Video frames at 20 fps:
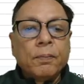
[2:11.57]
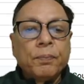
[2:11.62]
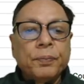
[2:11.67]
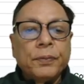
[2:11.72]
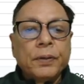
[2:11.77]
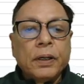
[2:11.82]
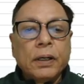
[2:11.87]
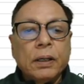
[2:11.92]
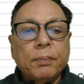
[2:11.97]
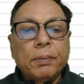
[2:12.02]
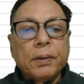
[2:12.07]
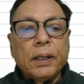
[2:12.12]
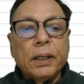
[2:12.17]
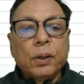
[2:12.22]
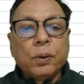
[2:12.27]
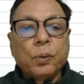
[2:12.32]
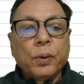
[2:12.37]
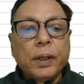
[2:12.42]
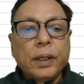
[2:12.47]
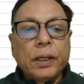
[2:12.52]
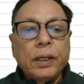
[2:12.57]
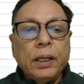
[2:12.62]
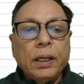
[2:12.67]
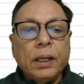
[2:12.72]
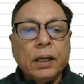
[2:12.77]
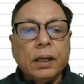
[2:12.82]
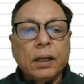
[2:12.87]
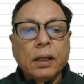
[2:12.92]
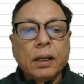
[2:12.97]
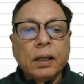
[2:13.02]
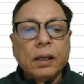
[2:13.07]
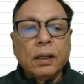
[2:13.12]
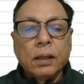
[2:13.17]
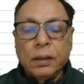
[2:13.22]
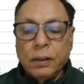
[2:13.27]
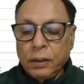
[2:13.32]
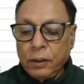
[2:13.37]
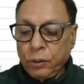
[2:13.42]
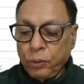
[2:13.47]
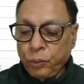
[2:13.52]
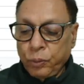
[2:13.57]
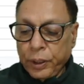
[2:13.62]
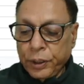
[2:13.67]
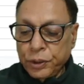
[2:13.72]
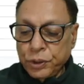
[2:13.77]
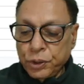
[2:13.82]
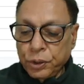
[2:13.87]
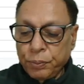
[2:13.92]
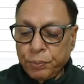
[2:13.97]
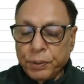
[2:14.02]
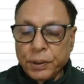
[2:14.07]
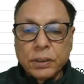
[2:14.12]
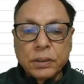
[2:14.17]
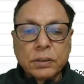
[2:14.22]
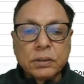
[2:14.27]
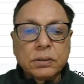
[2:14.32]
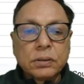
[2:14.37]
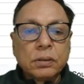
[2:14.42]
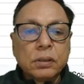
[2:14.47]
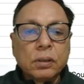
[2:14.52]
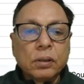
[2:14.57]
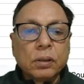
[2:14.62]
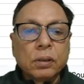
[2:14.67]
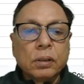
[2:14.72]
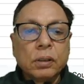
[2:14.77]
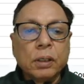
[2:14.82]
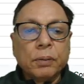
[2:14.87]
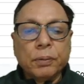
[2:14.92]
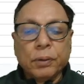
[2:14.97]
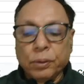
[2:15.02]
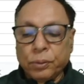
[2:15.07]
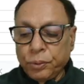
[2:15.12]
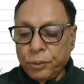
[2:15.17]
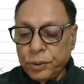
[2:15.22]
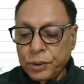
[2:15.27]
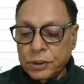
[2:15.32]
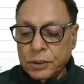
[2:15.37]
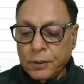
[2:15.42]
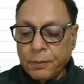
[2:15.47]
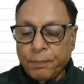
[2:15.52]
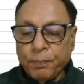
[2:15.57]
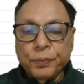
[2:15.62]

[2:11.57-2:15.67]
then apply query. Query should be in double quotes.